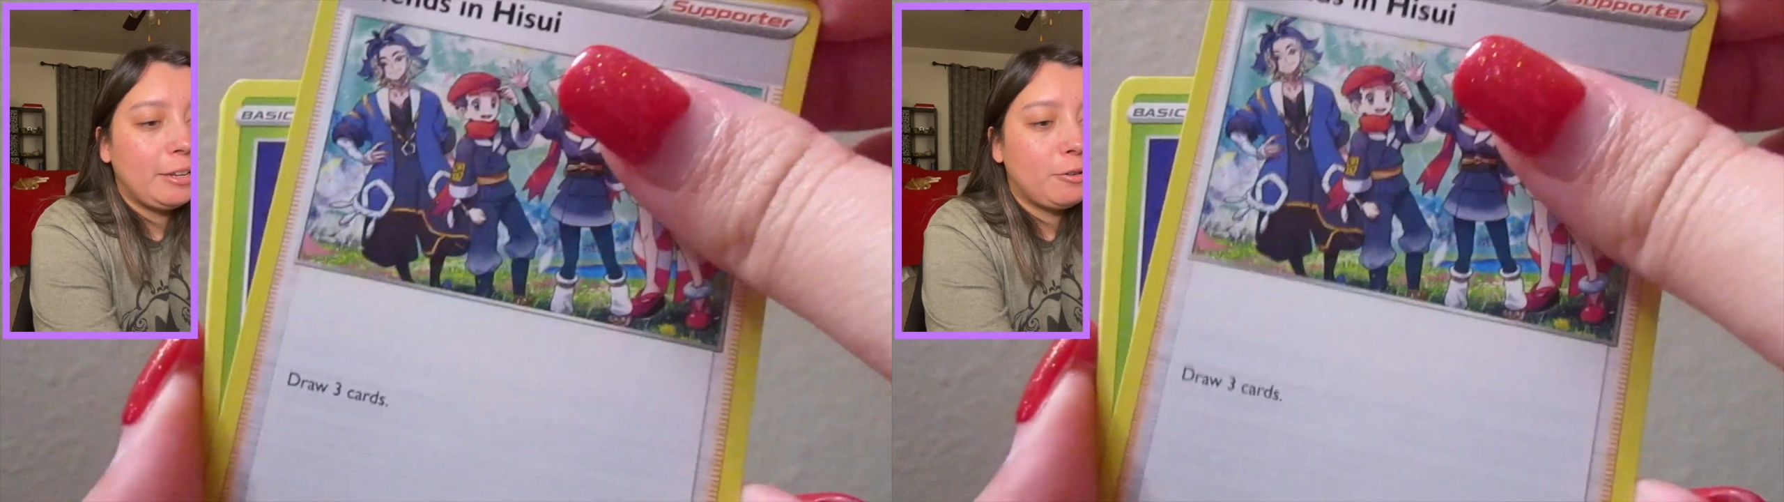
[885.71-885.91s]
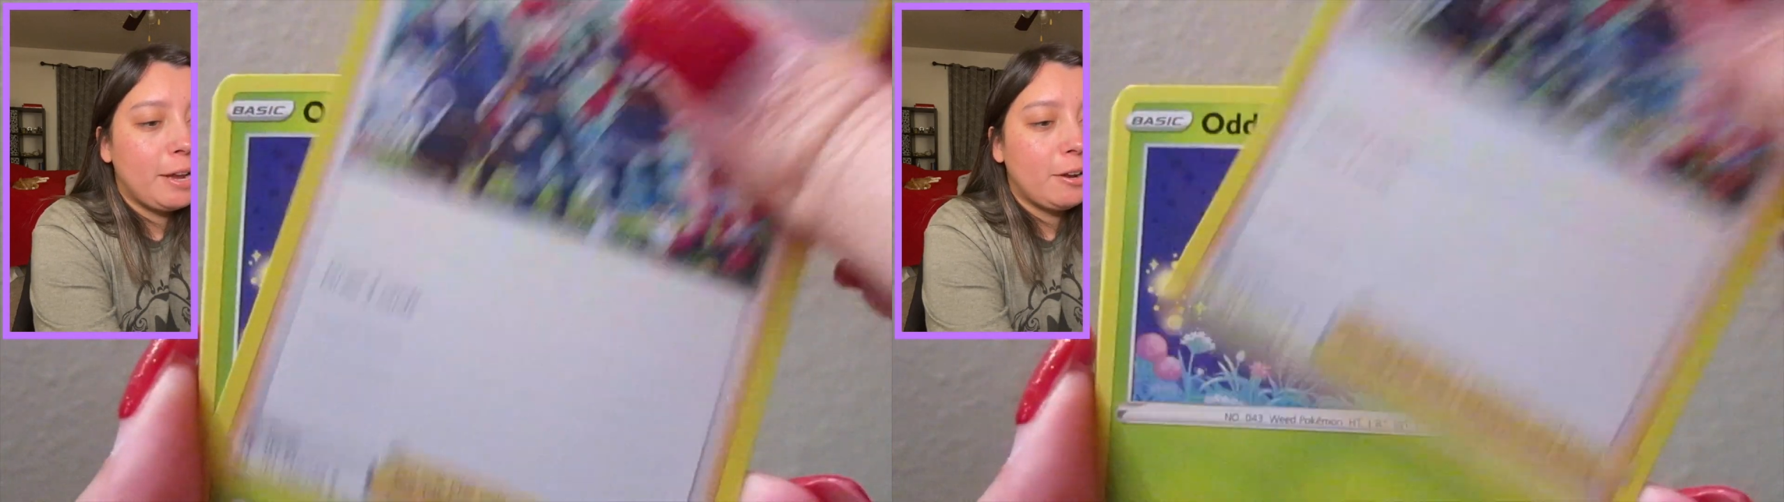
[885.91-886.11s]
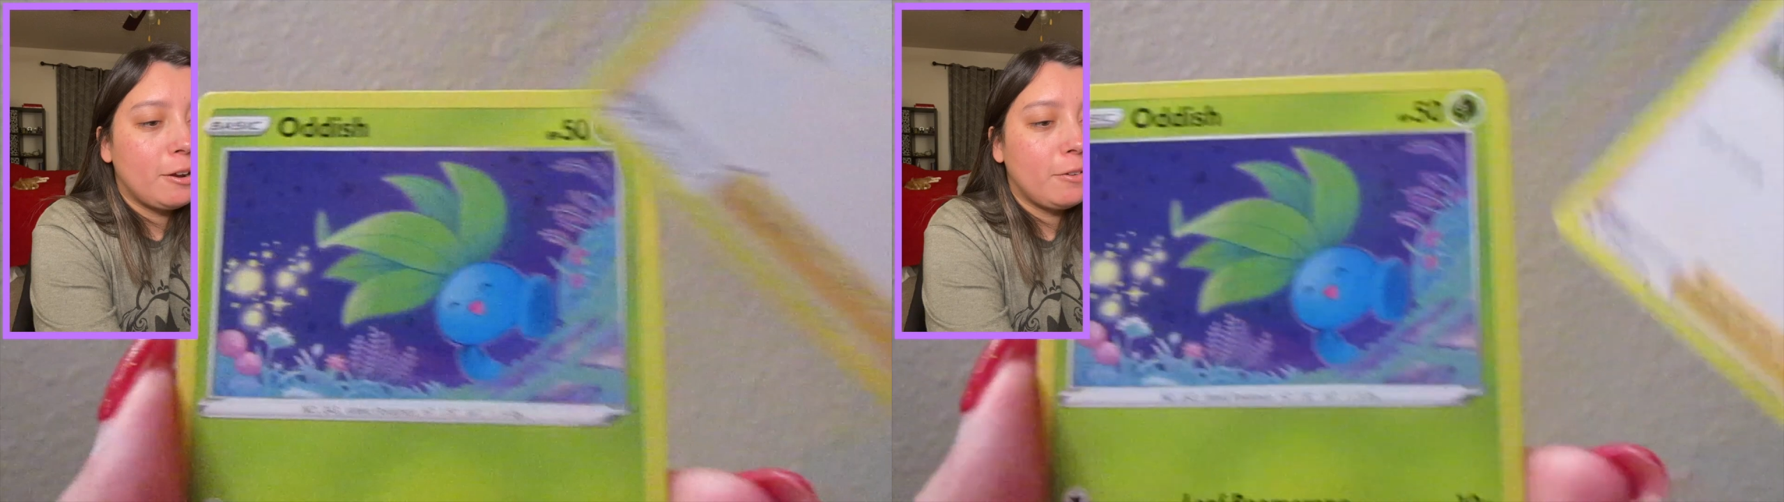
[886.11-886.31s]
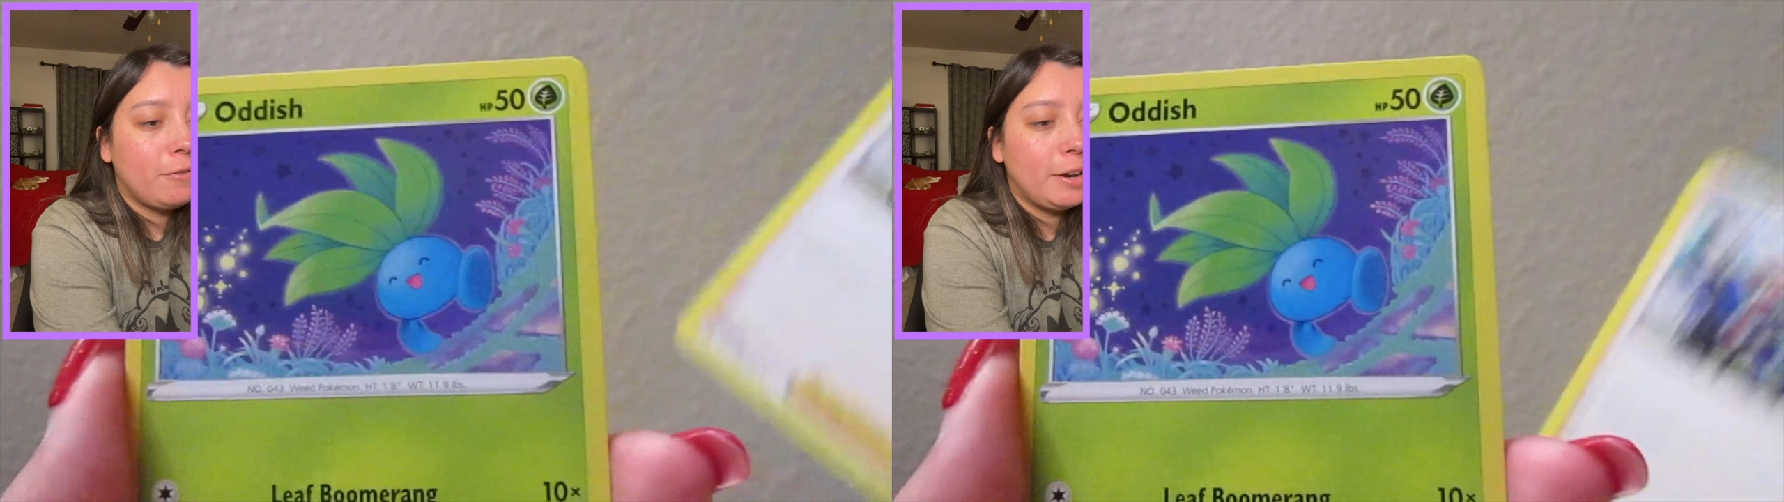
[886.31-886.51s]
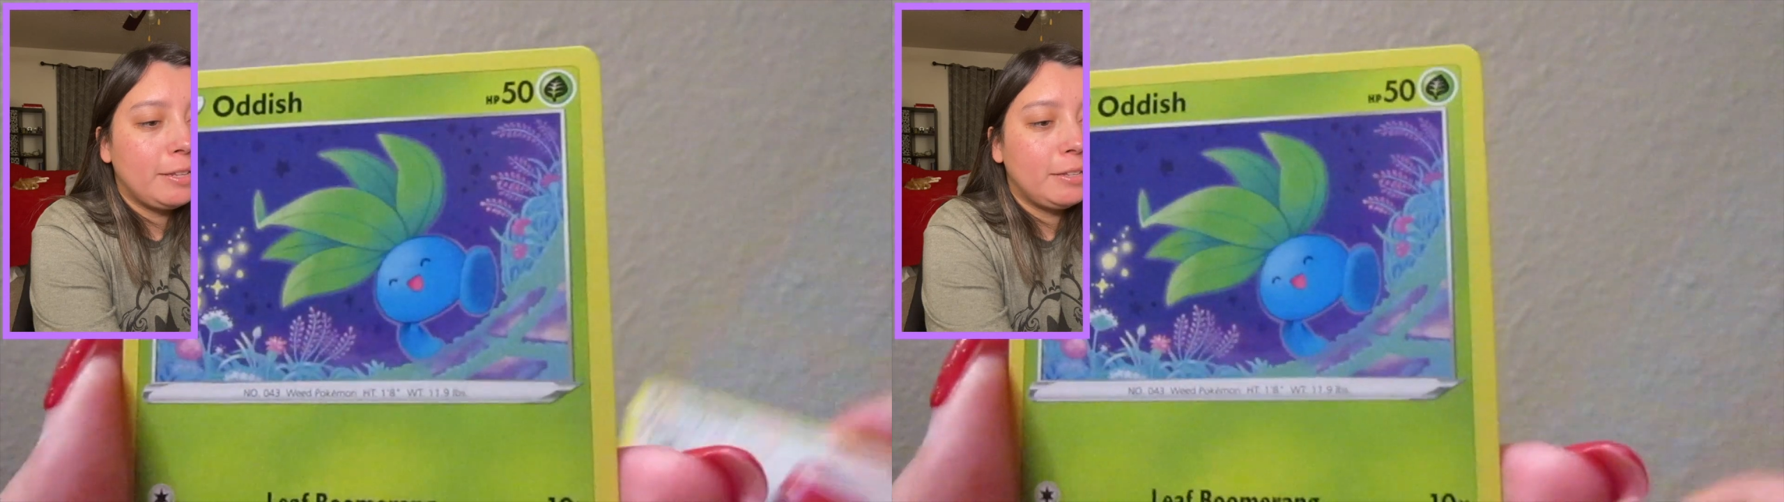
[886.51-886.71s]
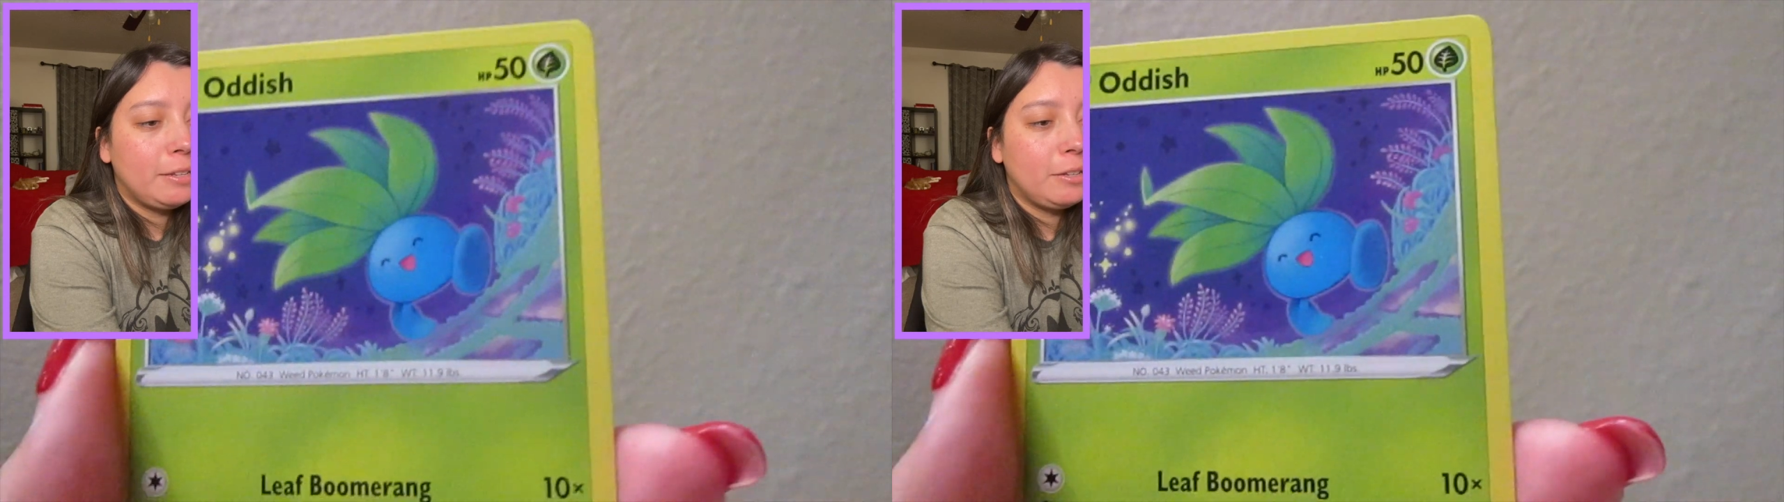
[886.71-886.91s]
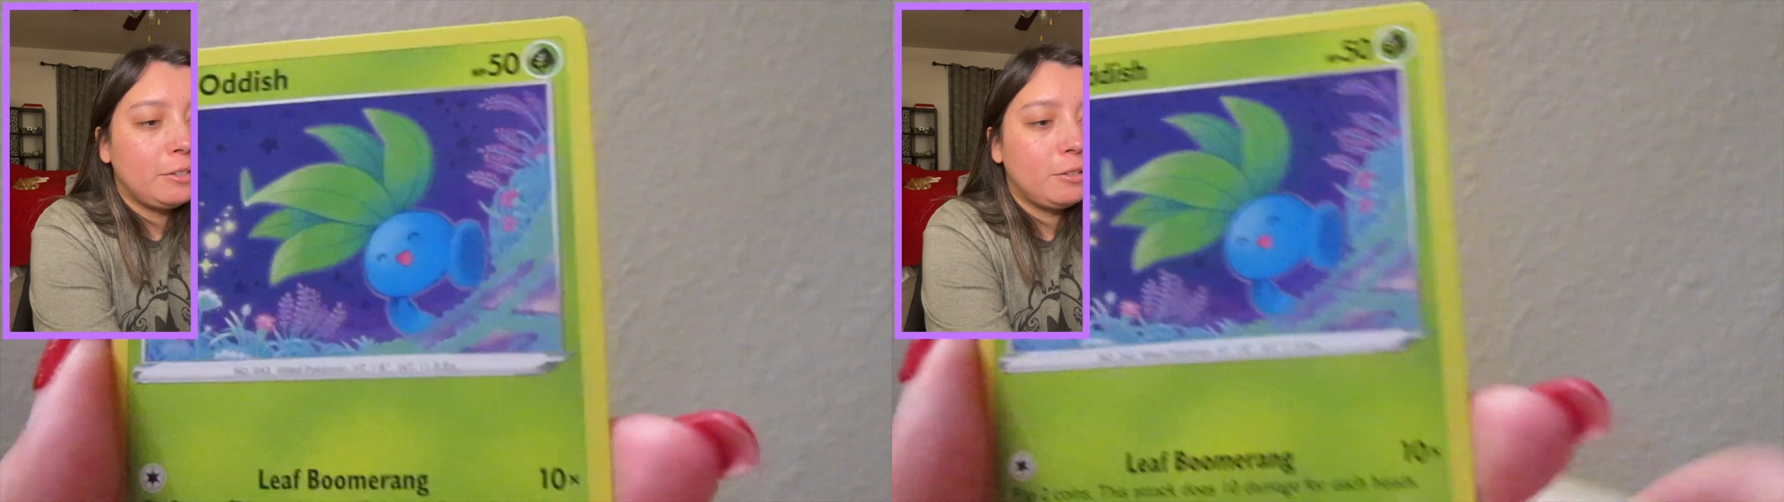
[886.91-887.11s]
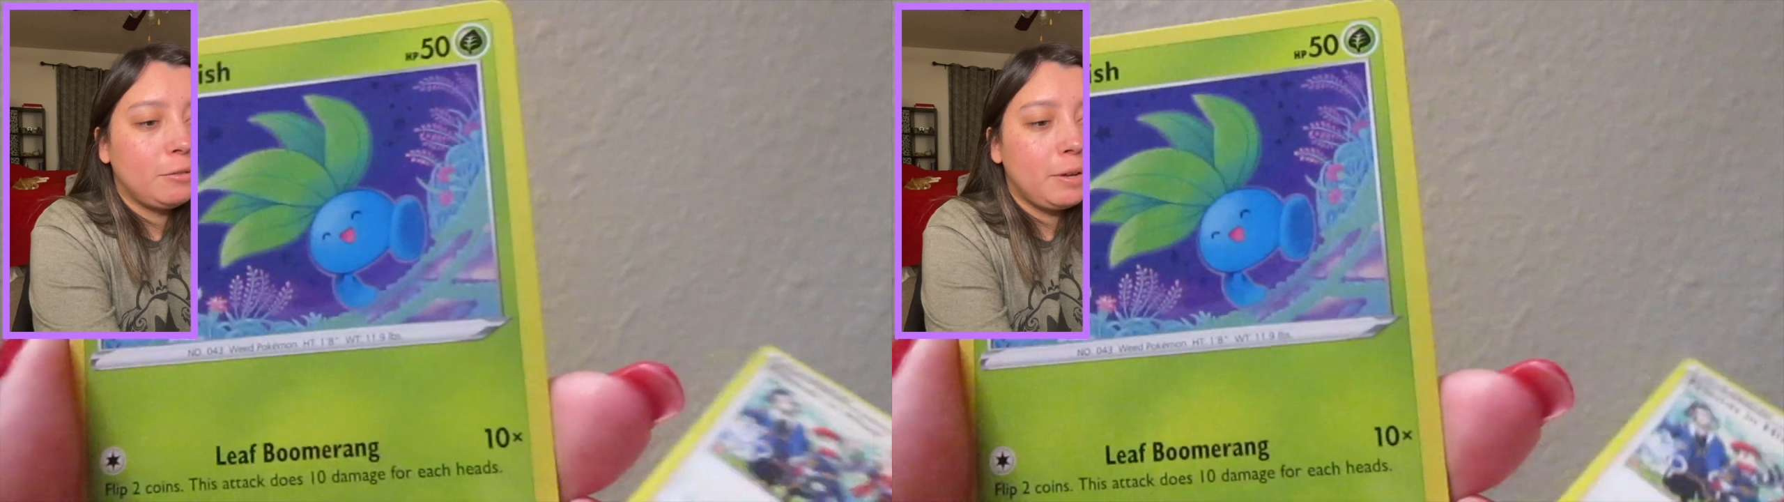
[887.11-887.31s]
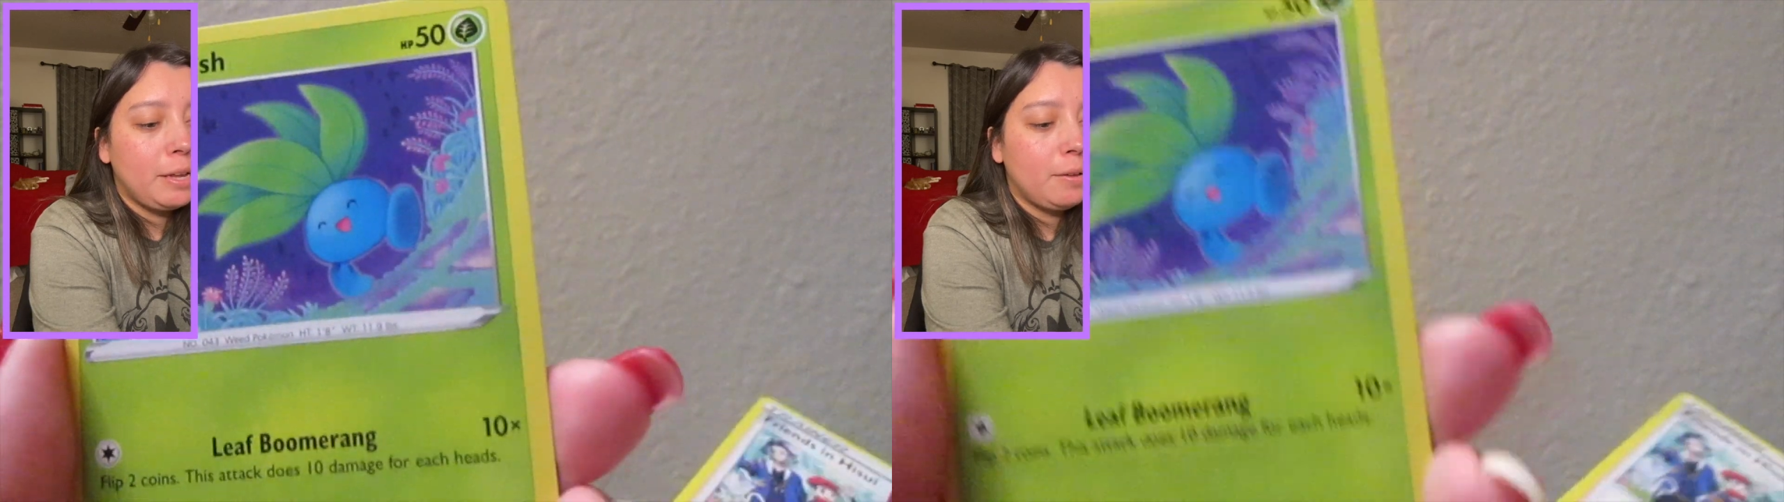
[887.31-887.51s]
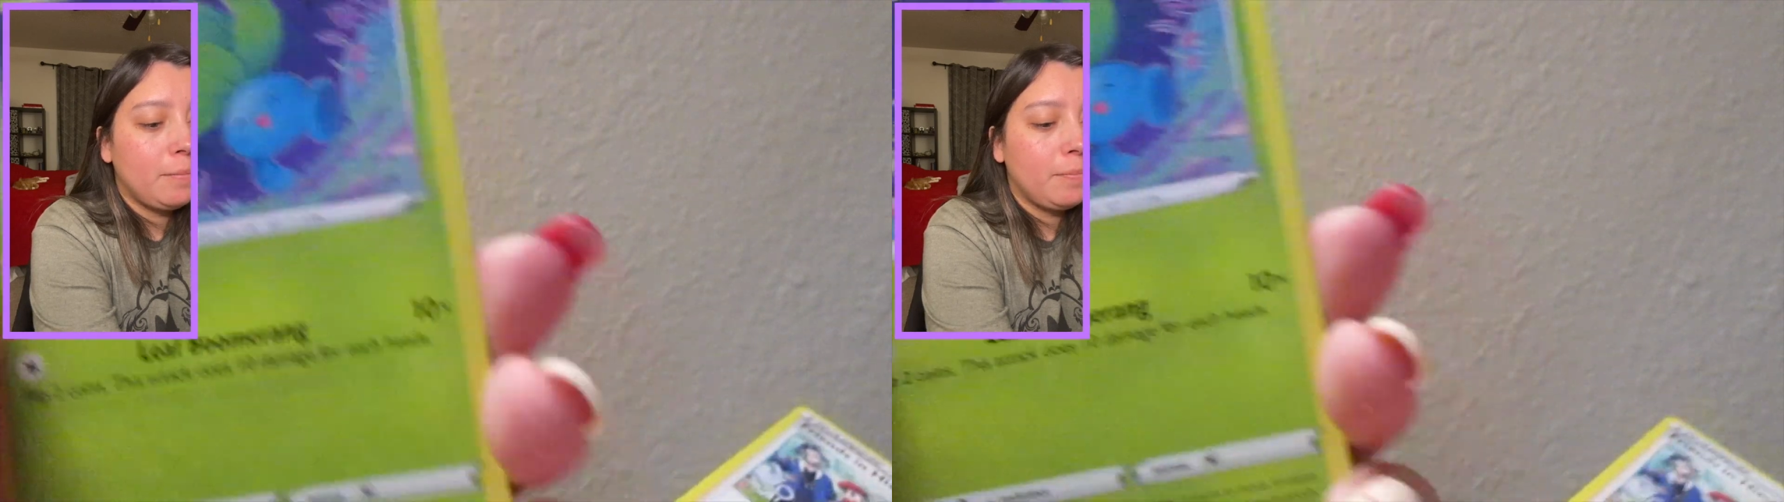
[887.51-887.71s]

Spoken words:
Trainer Friendzin Hisui.